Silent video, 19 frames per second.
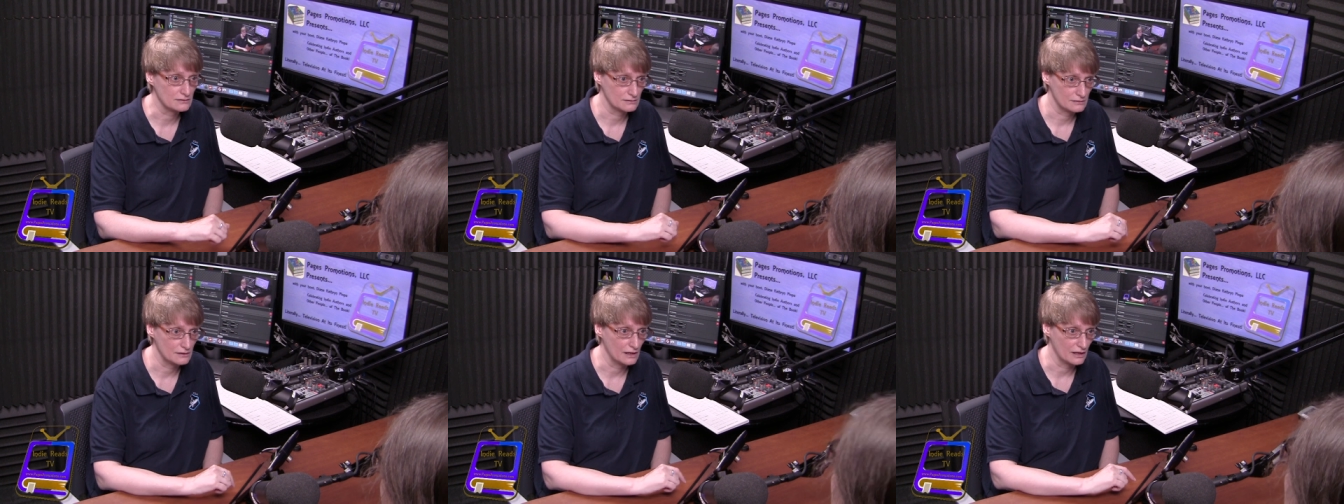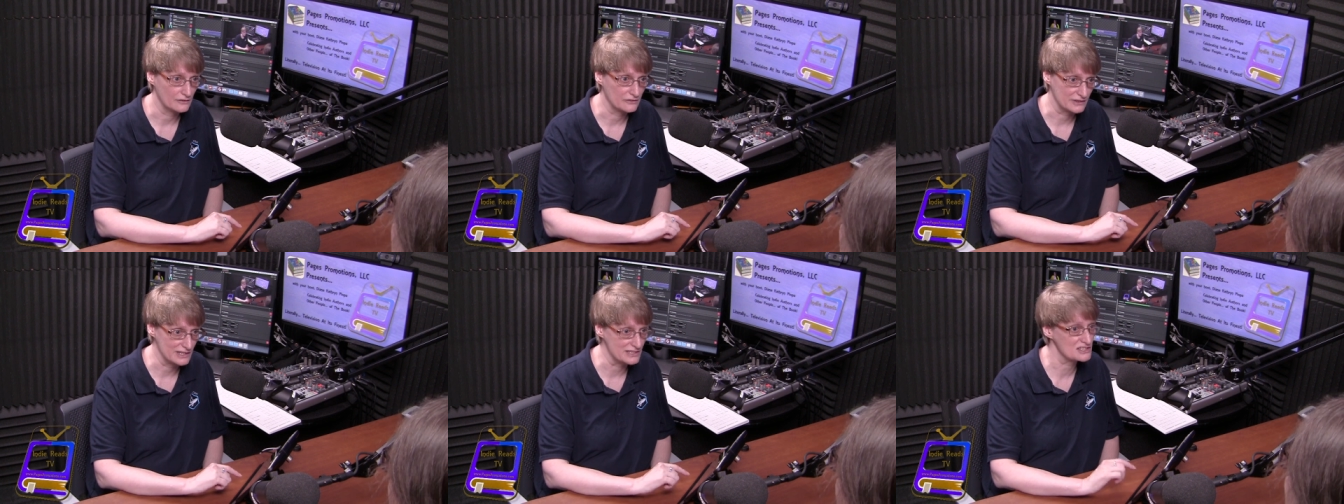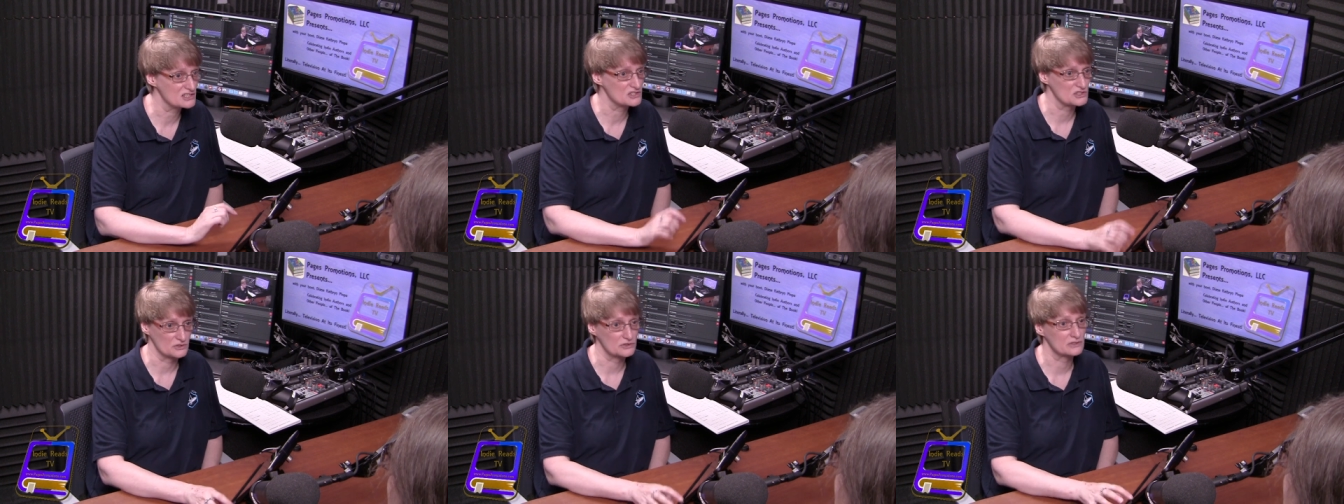Thank you. you.
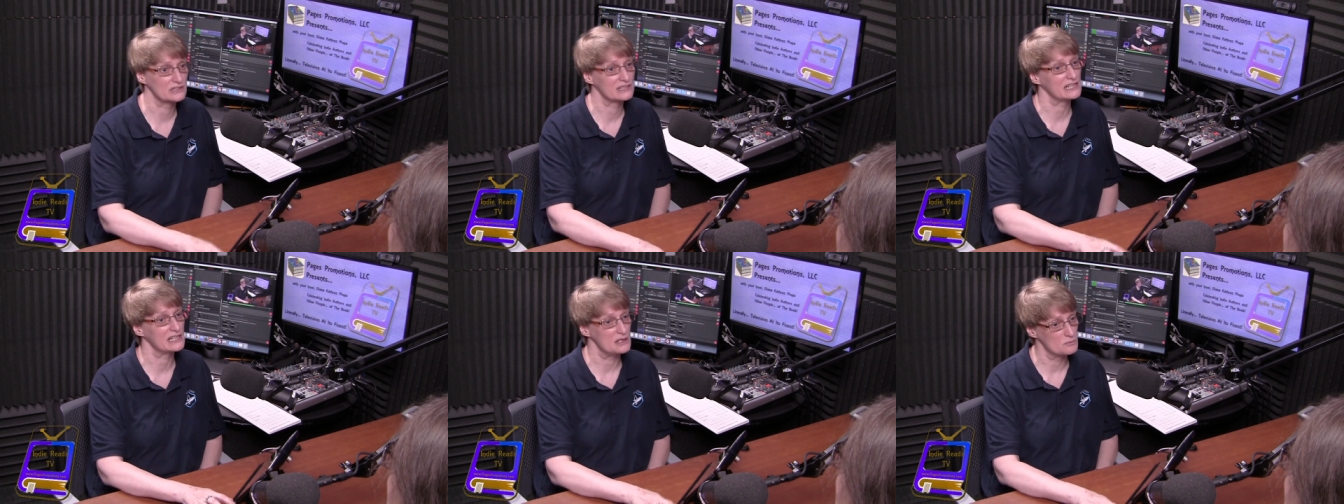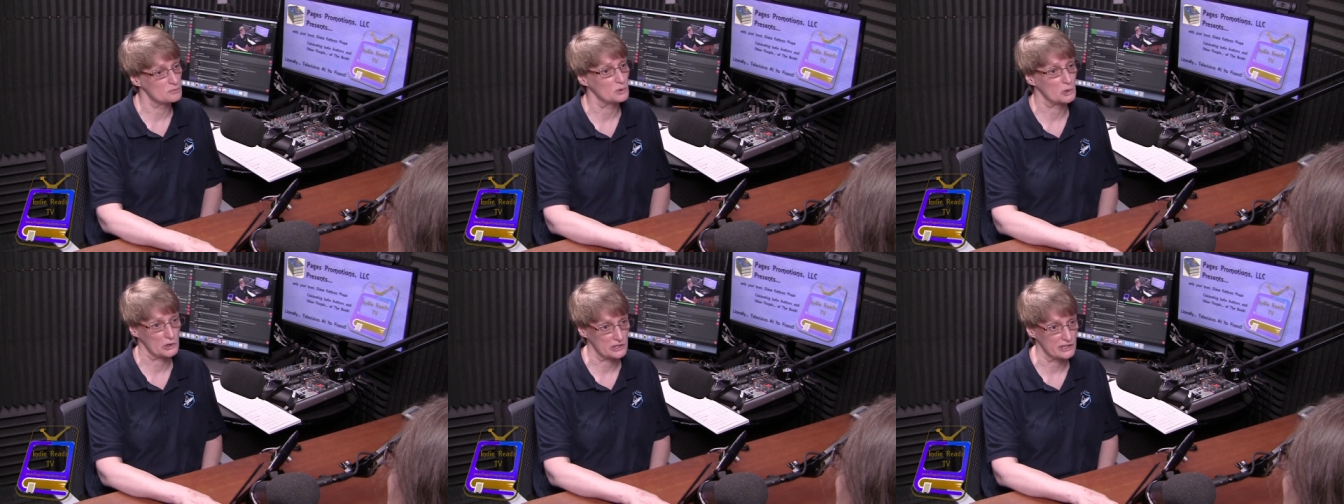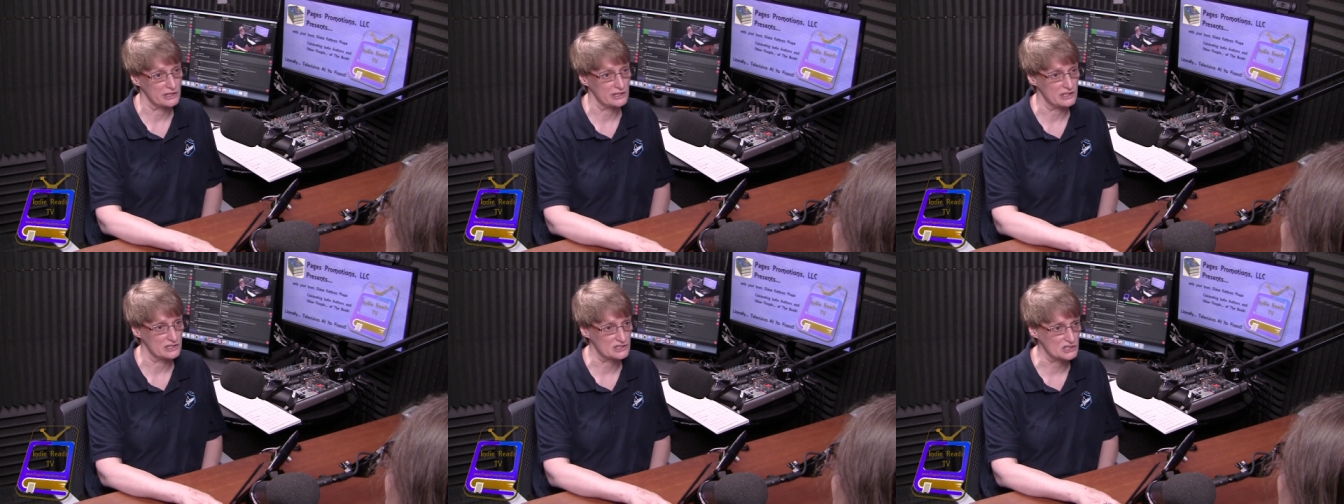this I, is a I really will.
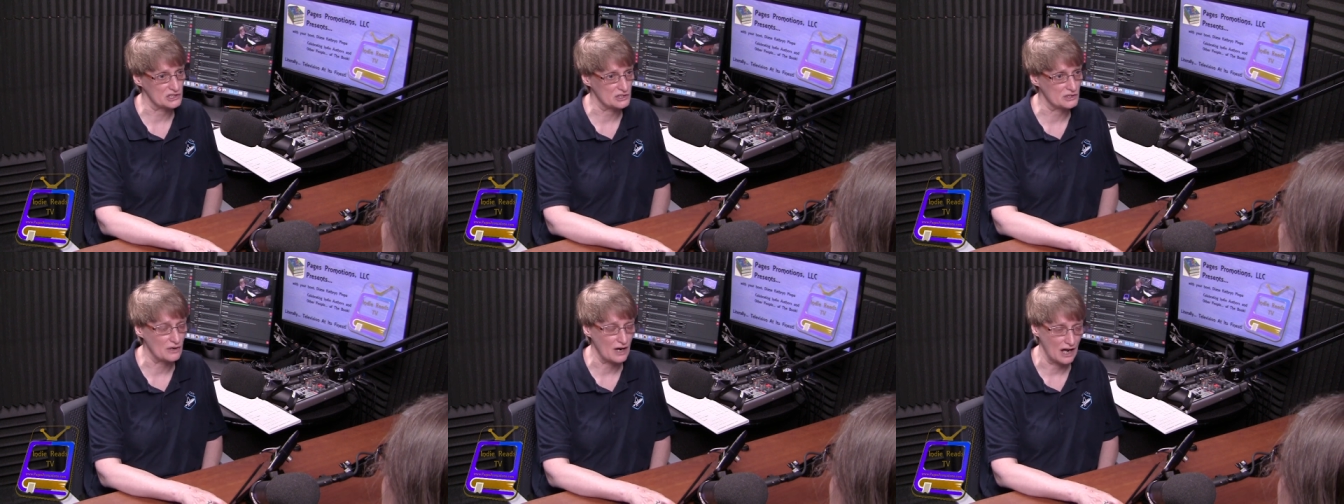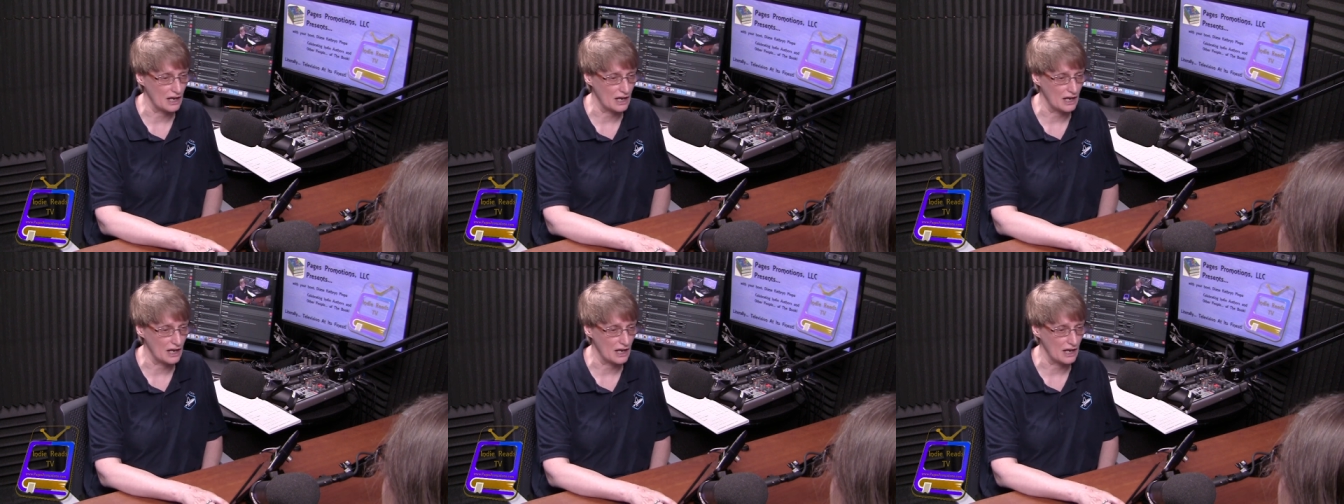important issue.